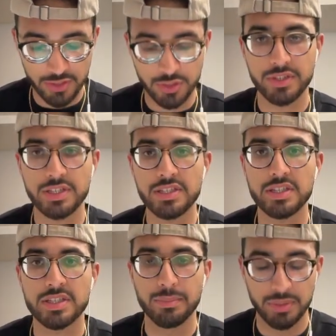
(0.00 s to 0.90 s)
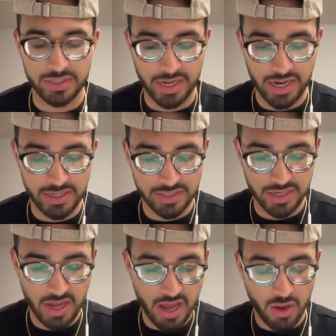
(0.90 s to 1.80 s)
So this is the simplest case
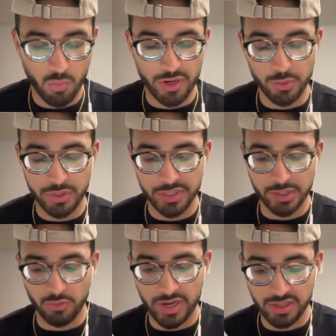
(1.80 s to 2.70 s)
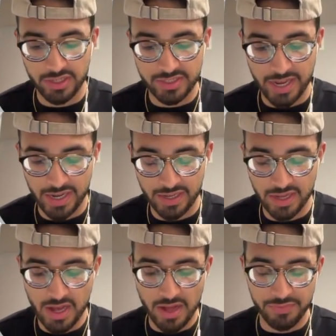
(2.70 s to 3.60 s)
when you can directly take
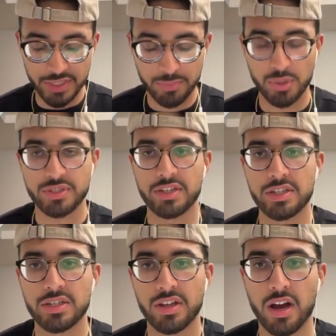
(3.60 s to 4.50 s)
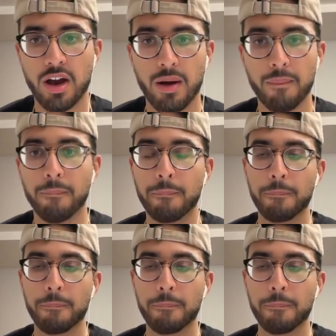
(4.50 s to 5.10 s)
this percentage of